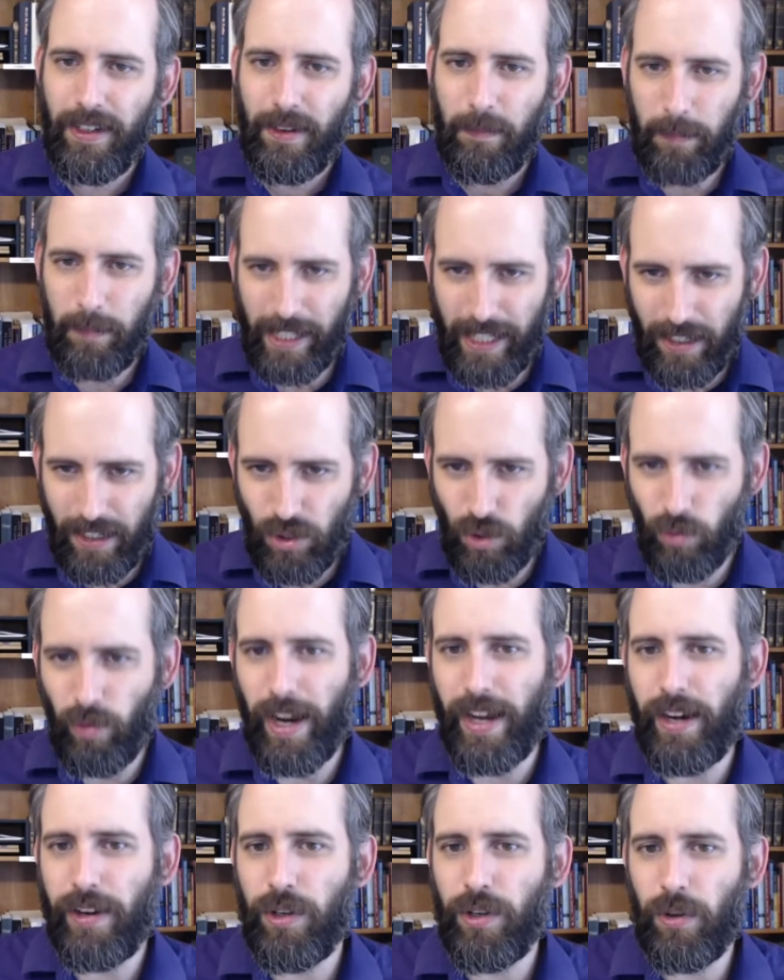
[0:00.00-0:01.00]
begin to
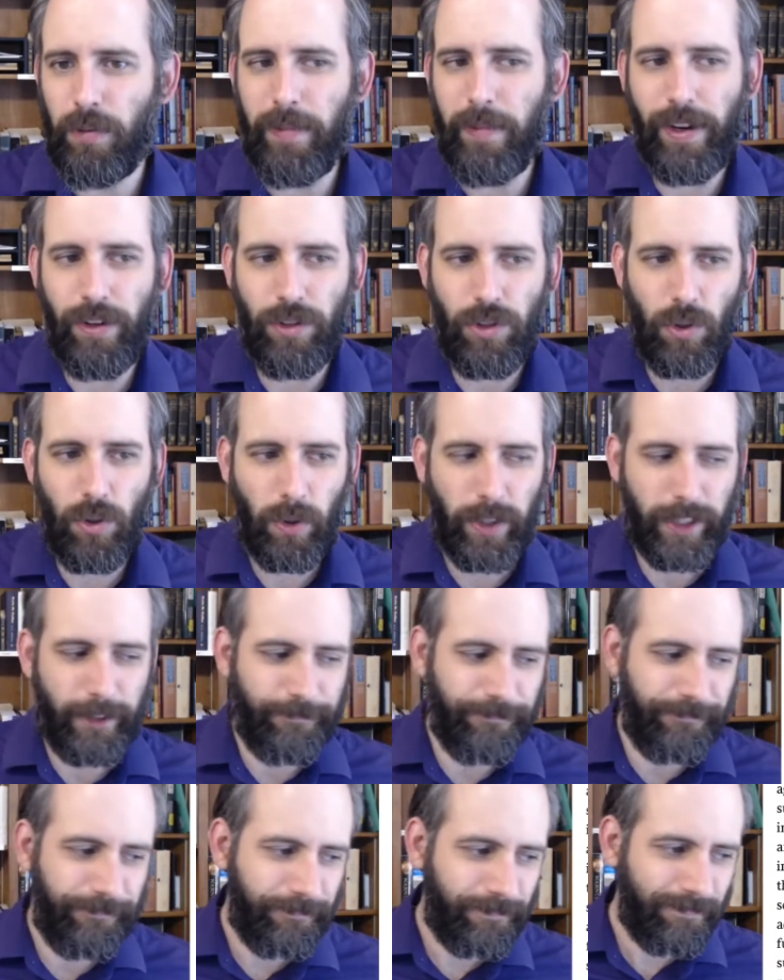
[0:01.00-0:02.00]
write a new and better story.
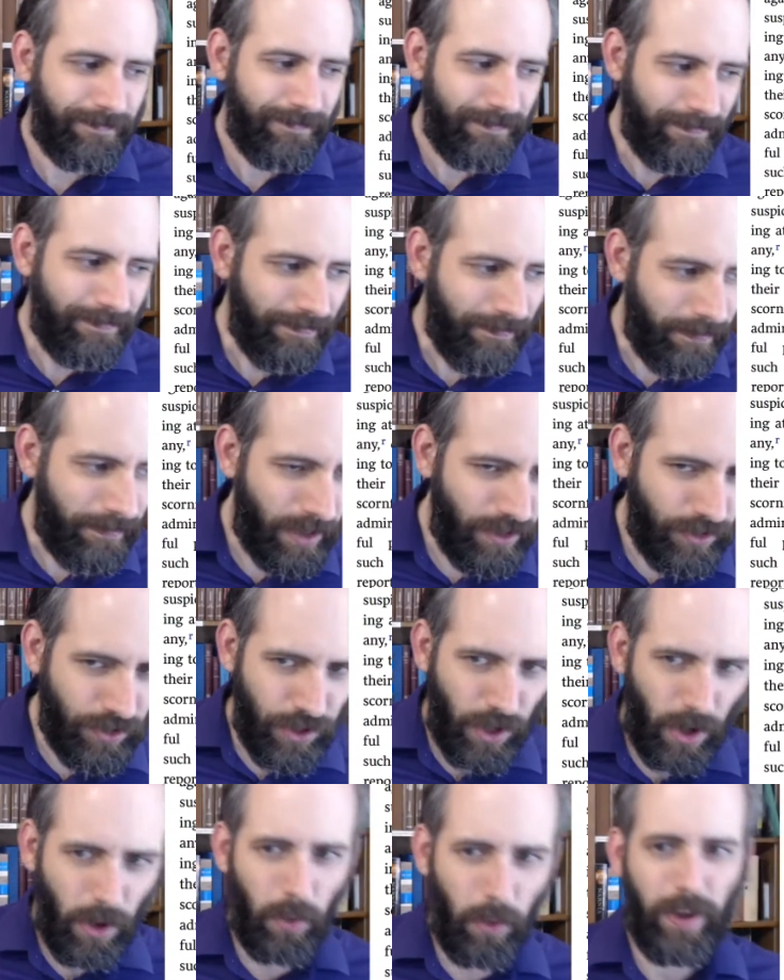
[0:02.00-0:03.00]

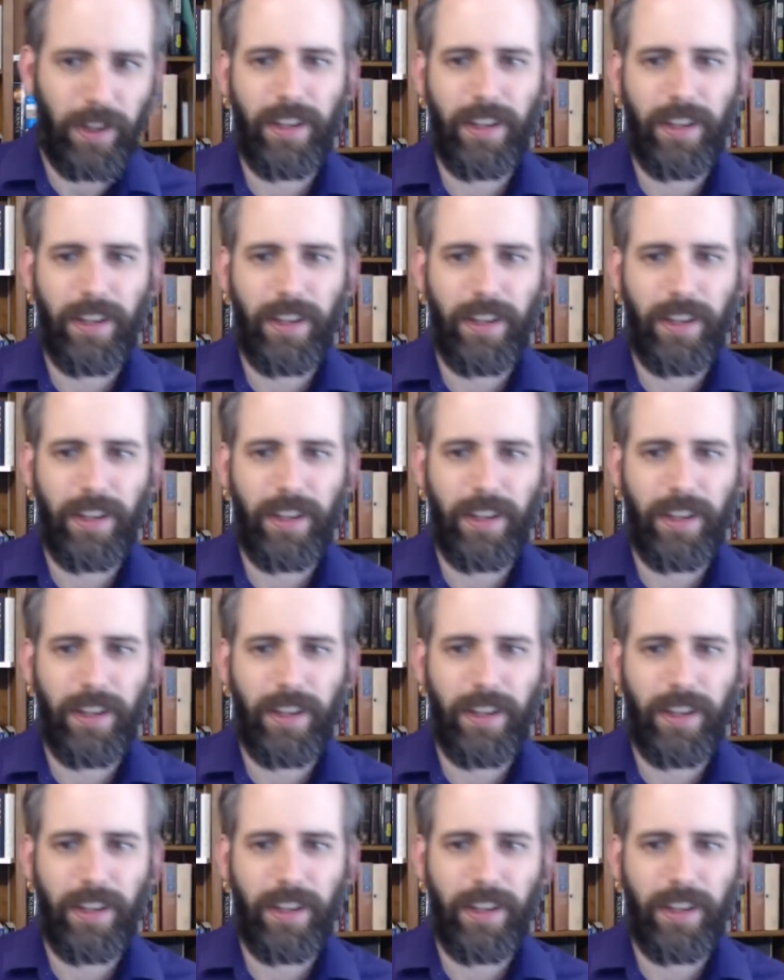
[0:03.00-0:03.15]
So,